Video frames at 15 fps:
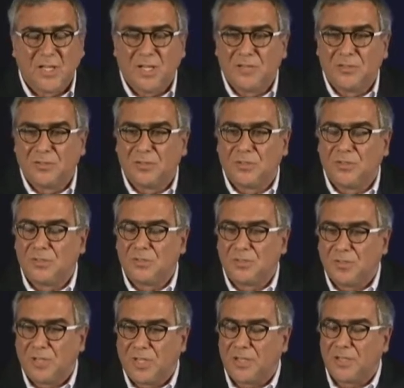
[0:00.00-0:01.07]
under
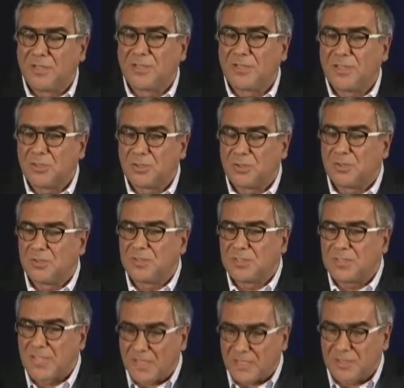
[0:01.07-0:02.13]
the Health
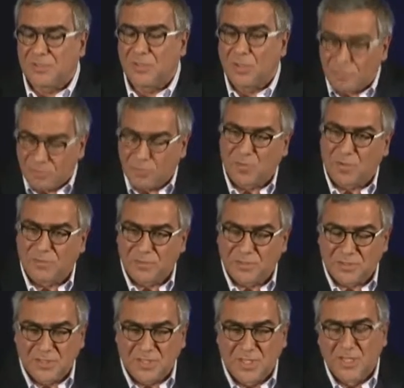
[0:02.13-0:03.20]
Insurance Act of the
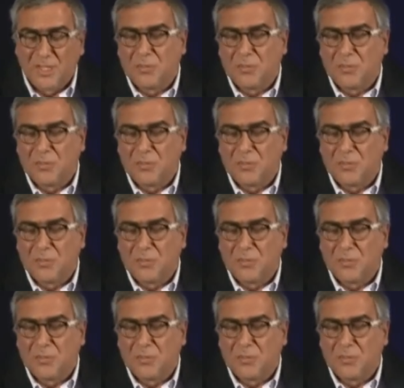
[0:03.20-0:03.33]
province.